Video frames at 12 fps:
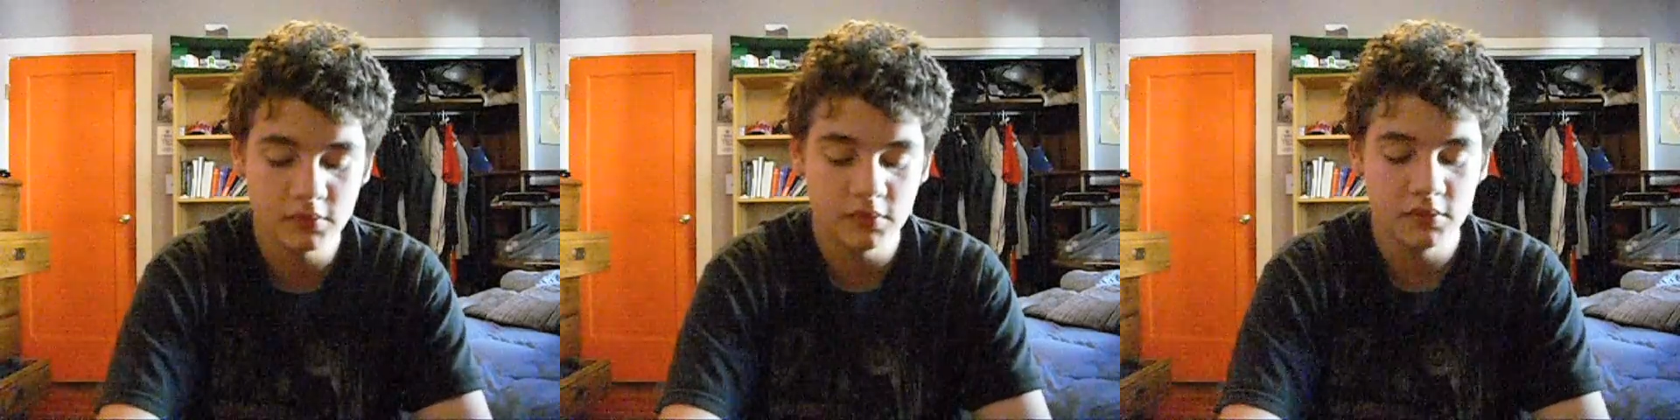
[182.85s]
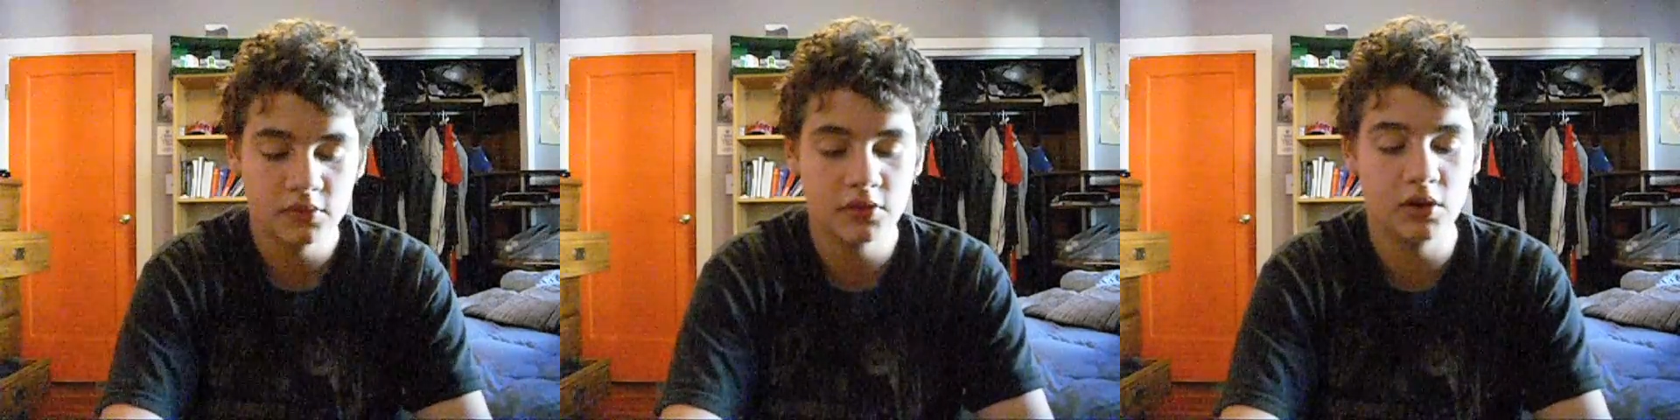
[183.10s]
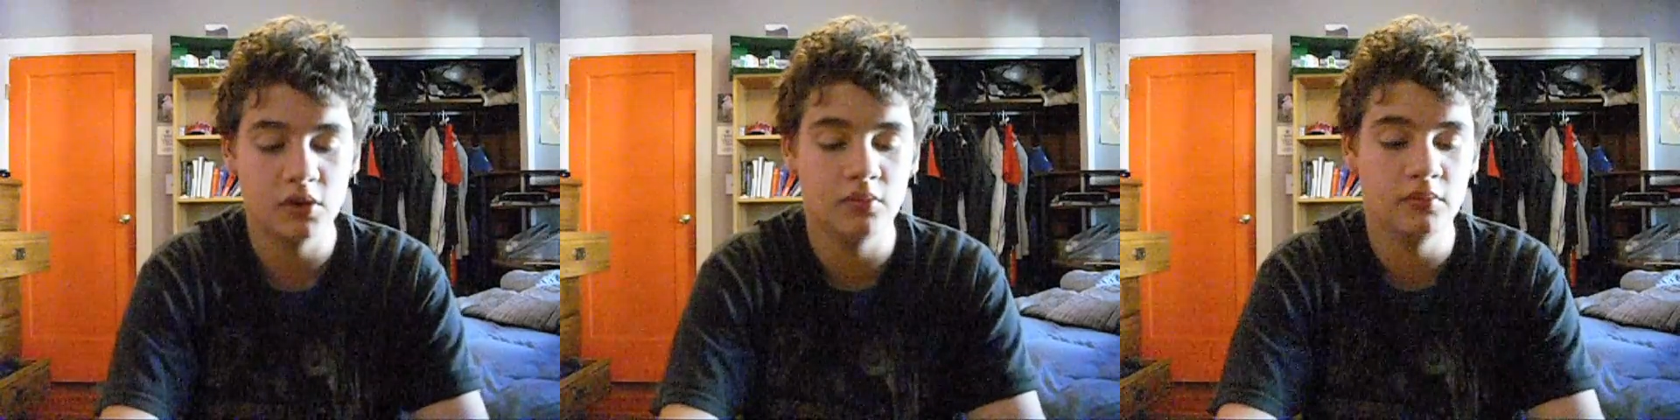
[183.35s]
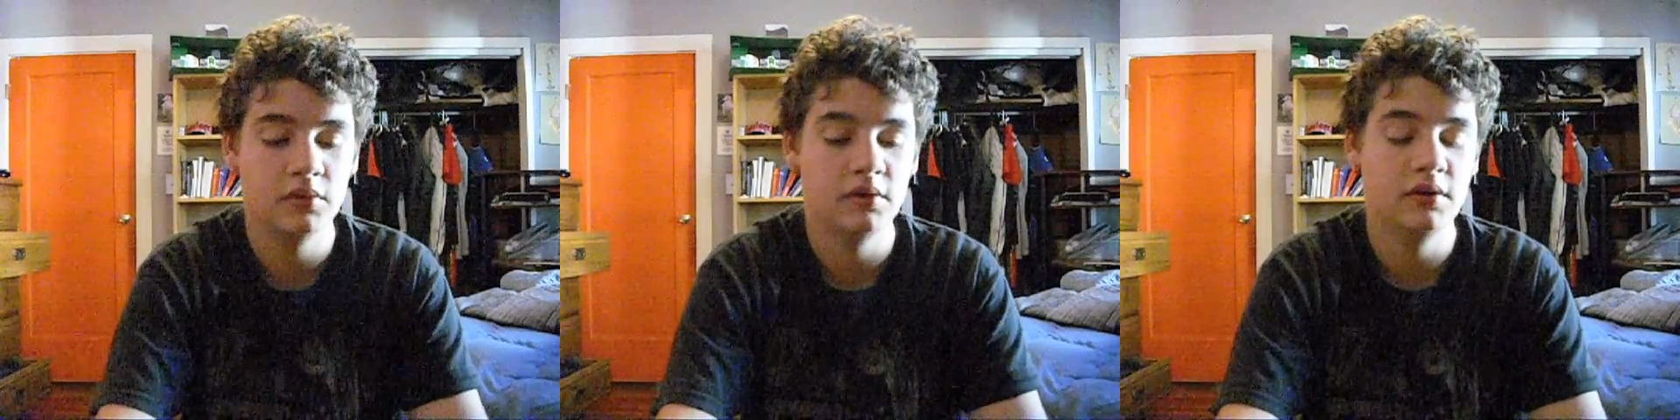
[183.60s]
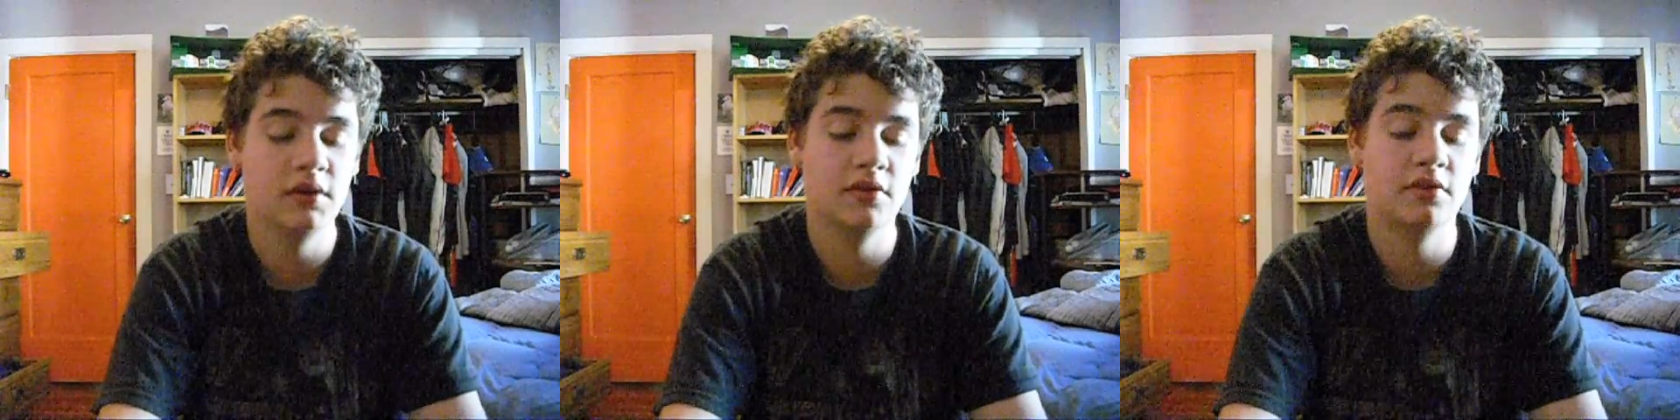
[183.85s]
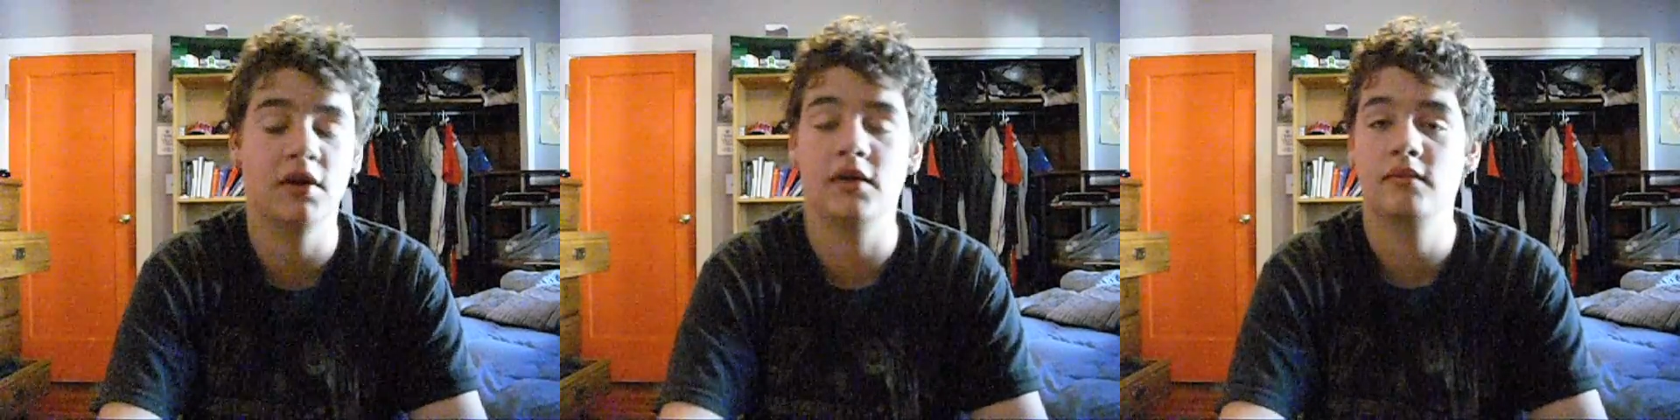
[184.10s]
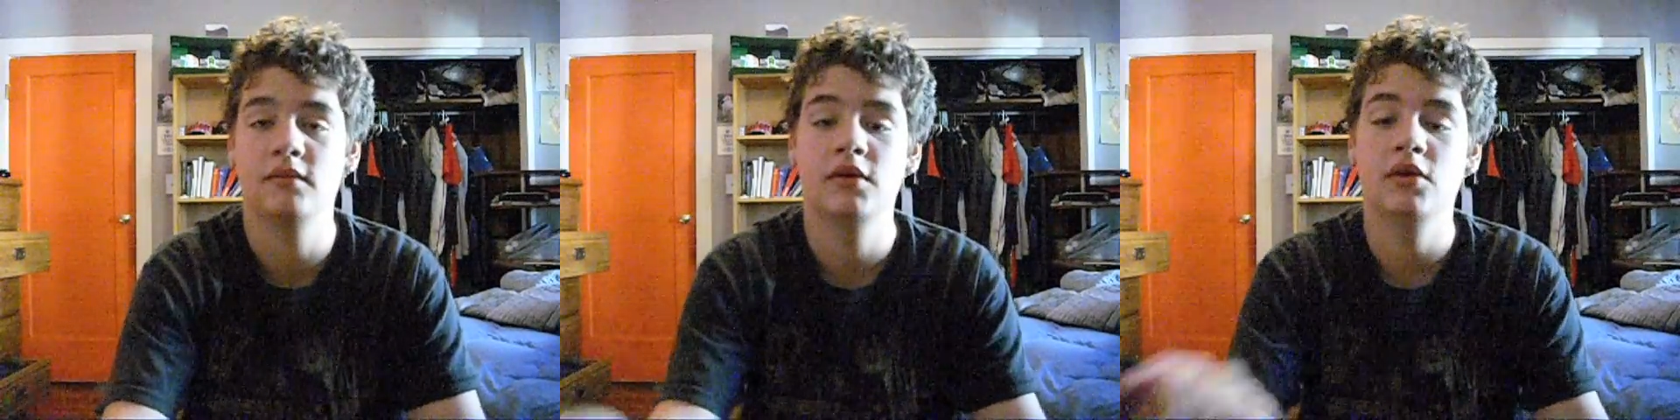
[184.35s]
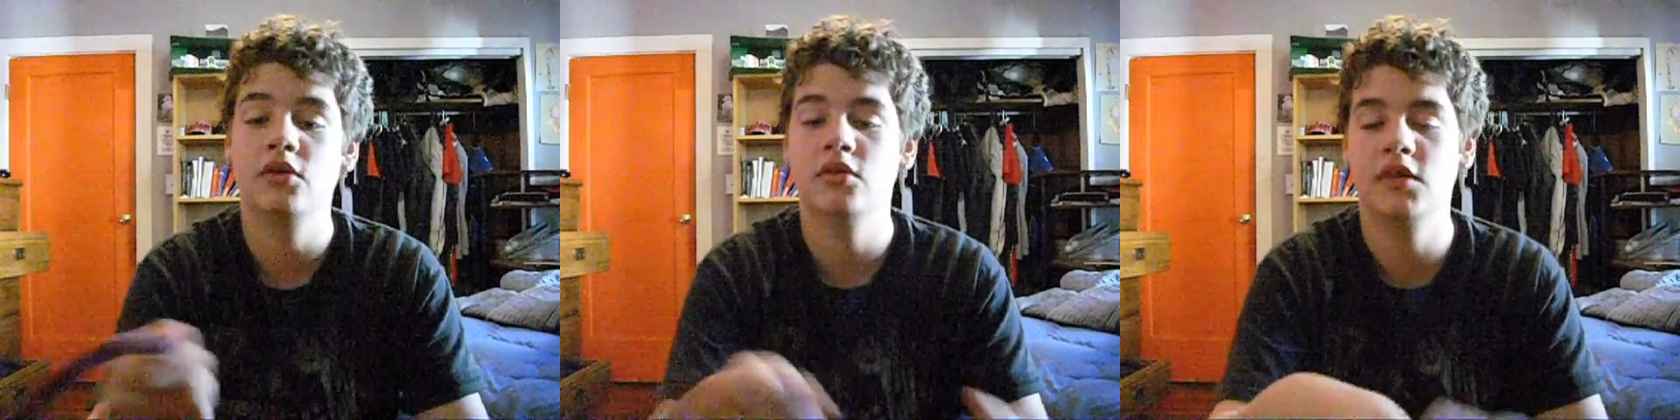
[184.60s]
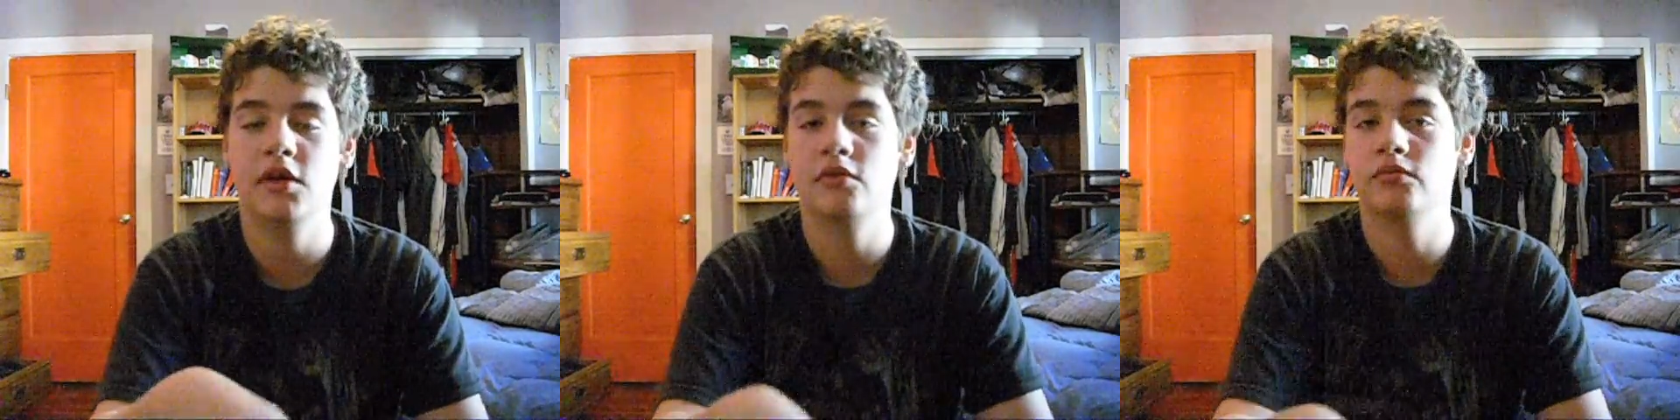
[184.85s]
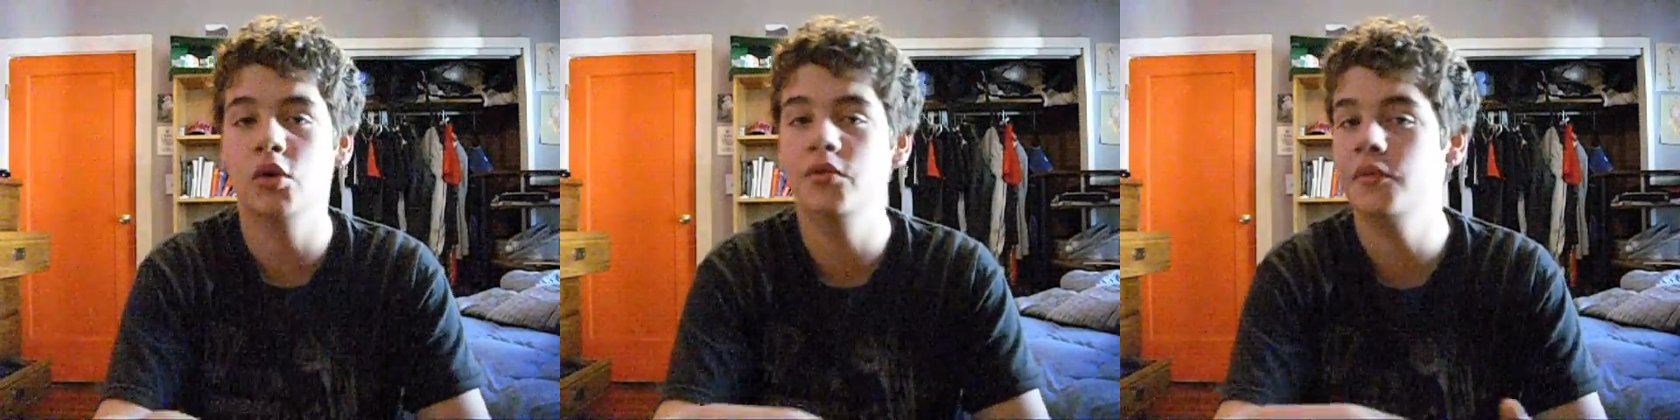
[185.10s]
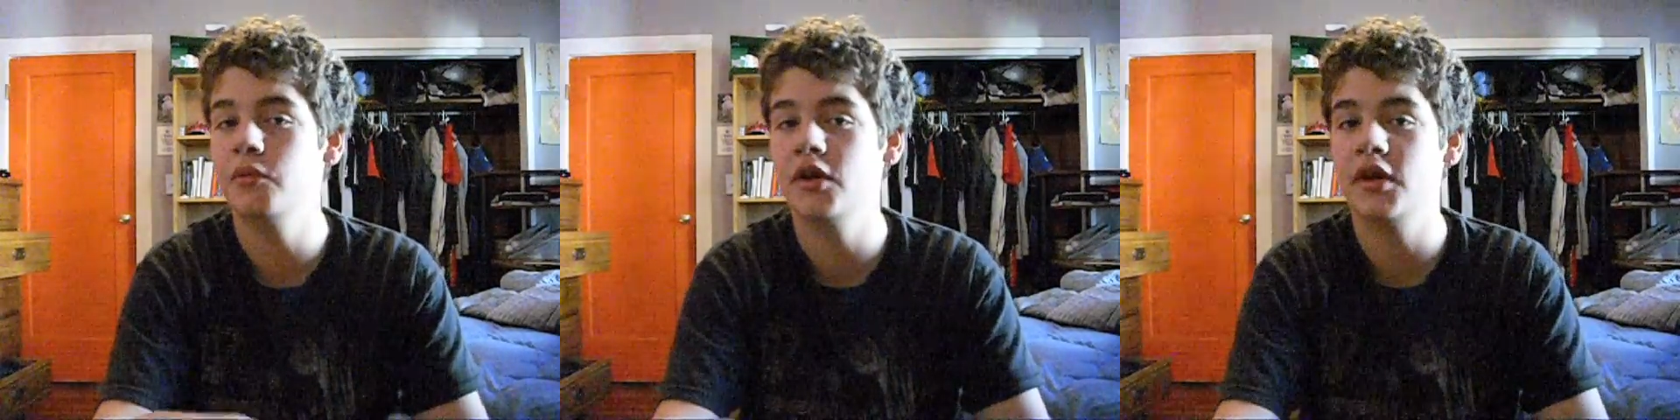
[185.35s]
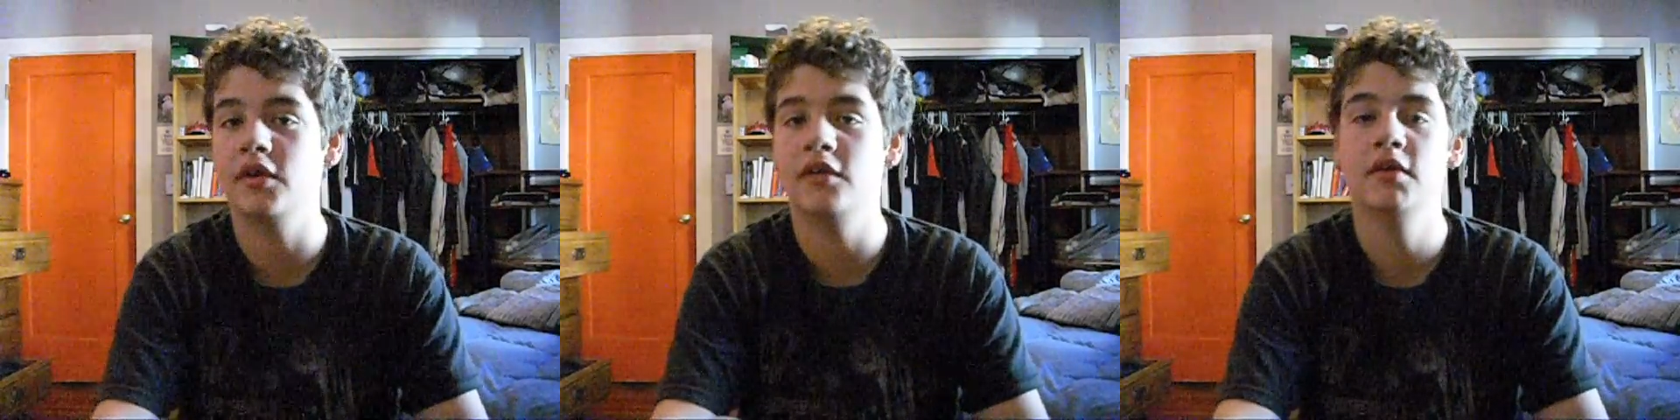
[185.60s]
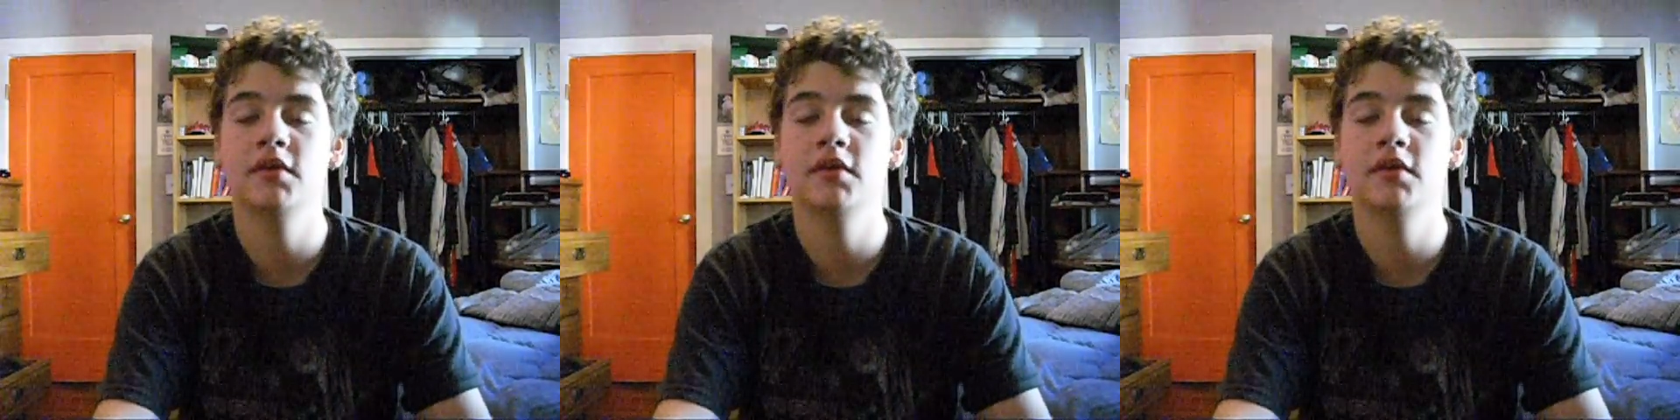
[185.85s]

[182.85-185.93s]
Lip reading: so next knot. Take only one end.